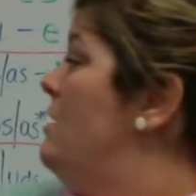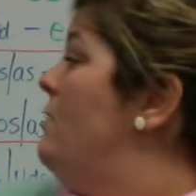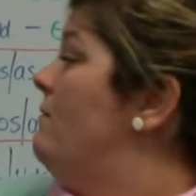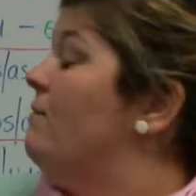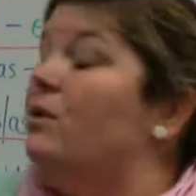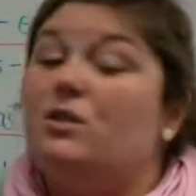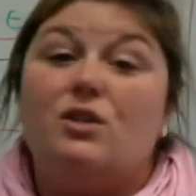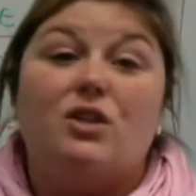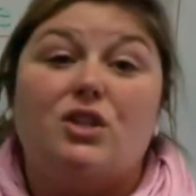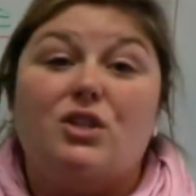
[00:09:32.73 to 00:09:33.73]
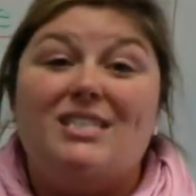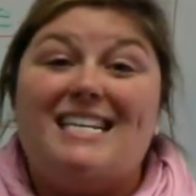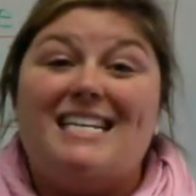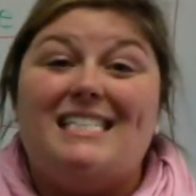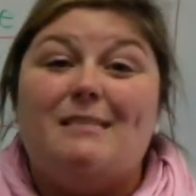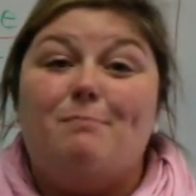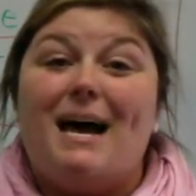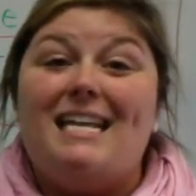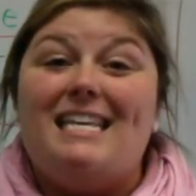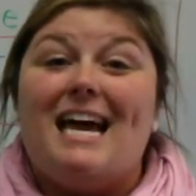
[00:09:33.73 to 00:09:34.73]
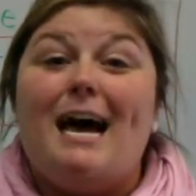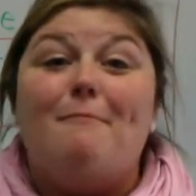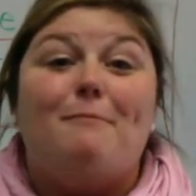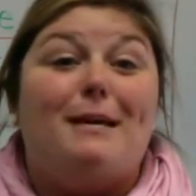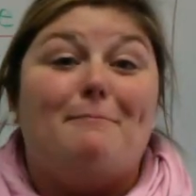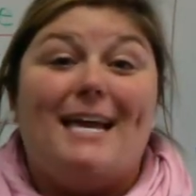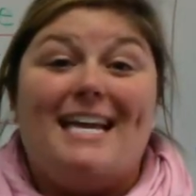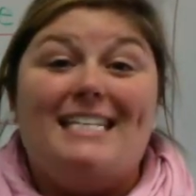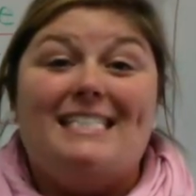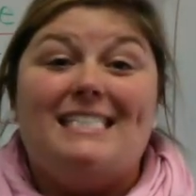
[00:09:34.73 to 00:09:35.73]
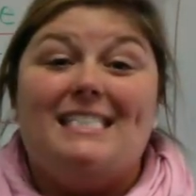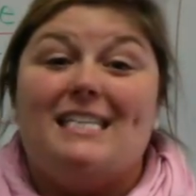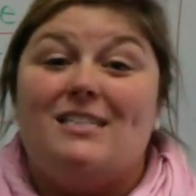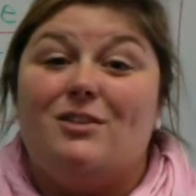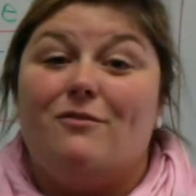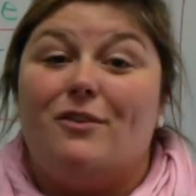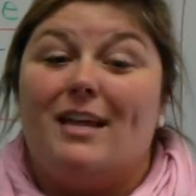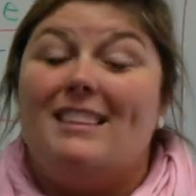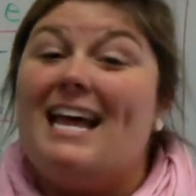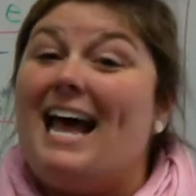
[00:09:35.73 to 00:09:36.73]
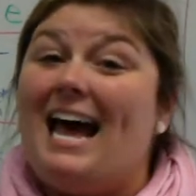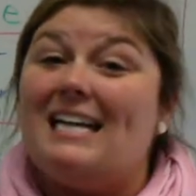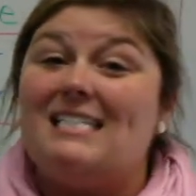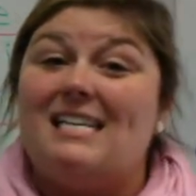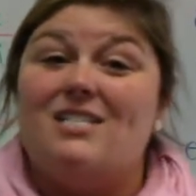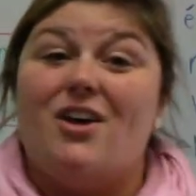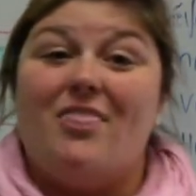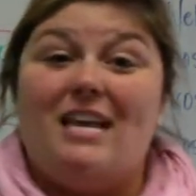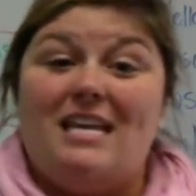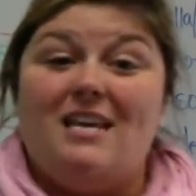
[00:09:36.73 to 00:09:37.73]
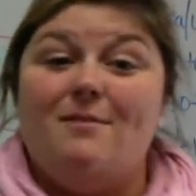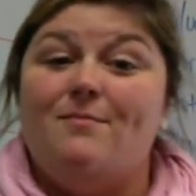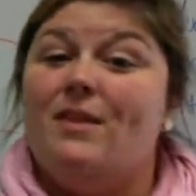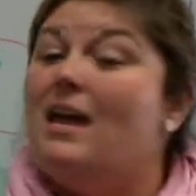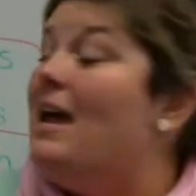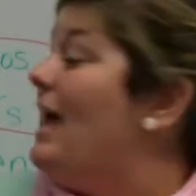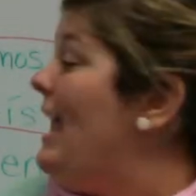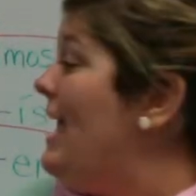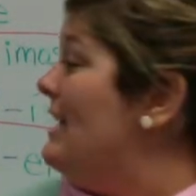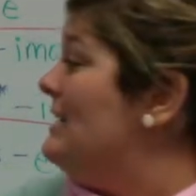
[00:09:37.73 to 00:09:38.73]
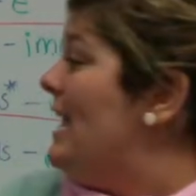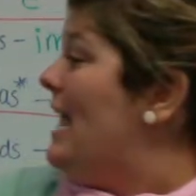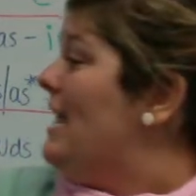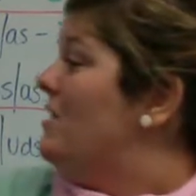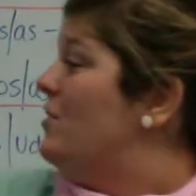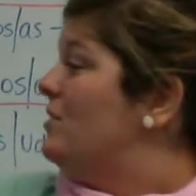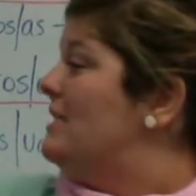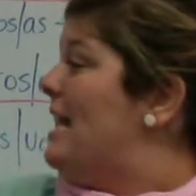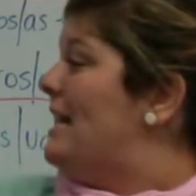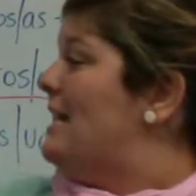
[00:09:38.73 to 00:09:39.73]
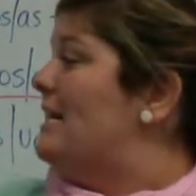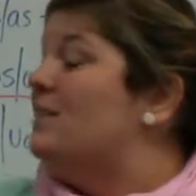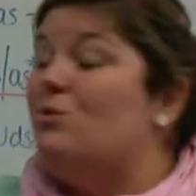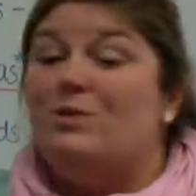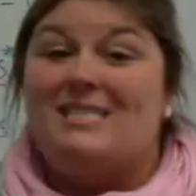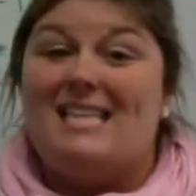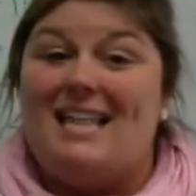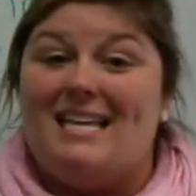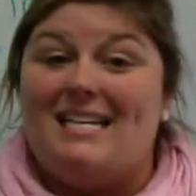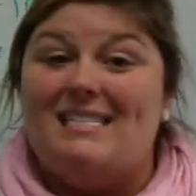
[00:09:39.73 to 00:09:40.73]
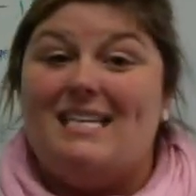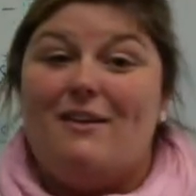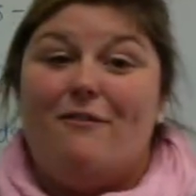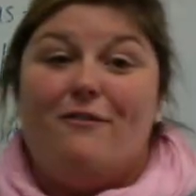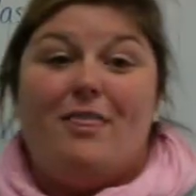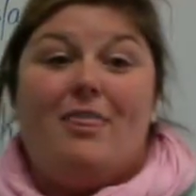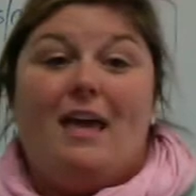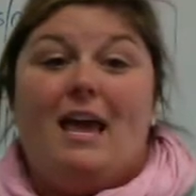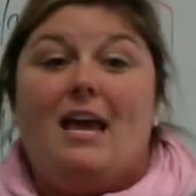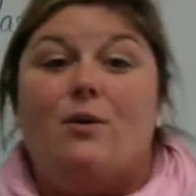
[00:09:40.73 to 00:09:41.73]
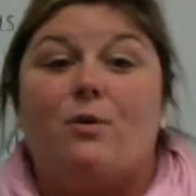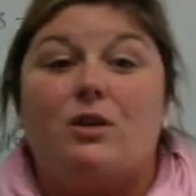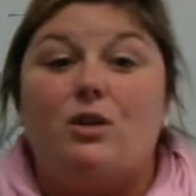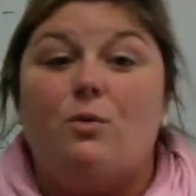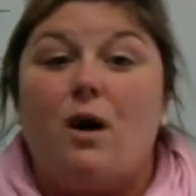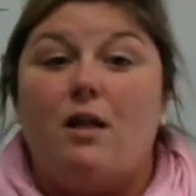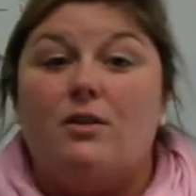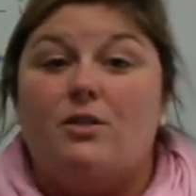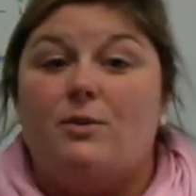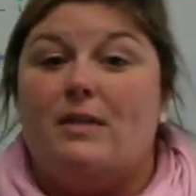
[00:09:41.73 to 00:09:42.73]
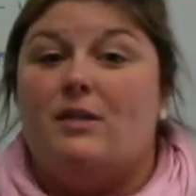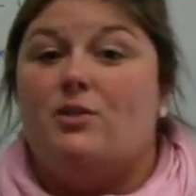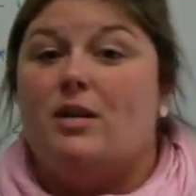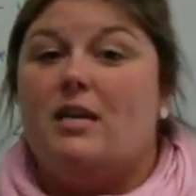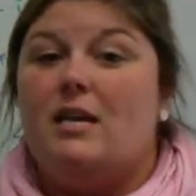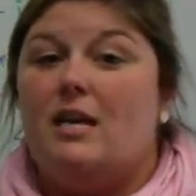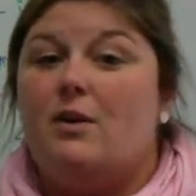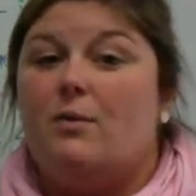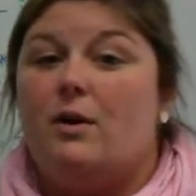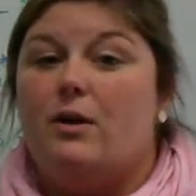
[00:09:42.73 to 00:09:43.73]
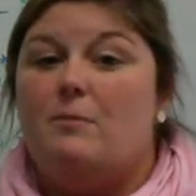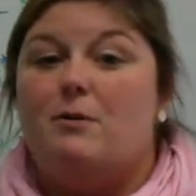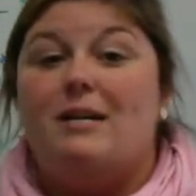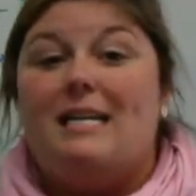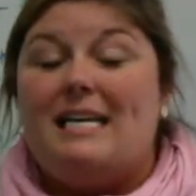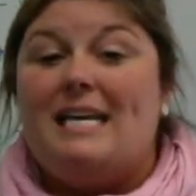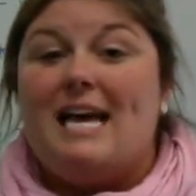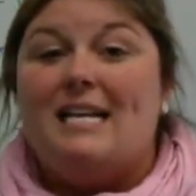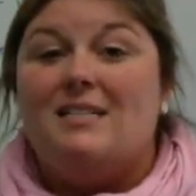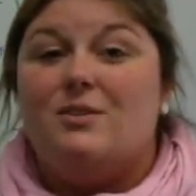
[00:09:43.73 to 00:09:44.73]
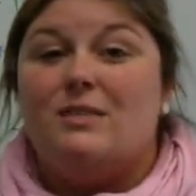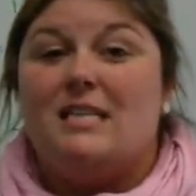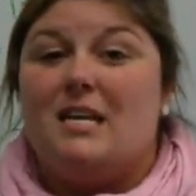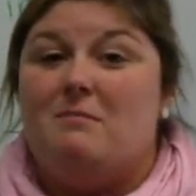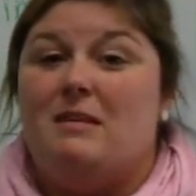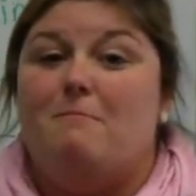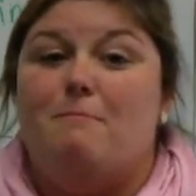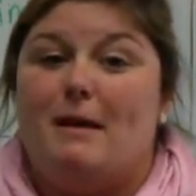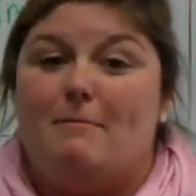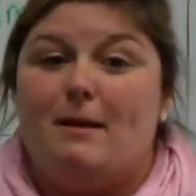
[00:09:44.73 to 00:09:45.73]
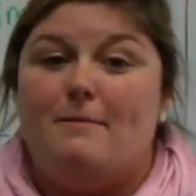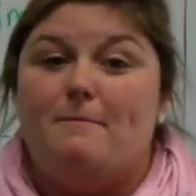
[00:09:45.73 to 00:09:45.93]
Vosotros en España bebéis. Don't forget that accent on the E. And ellos, ellas, ustedes. If they or you all are doing the drinking, we're going to put an EN, so it's going to be beben.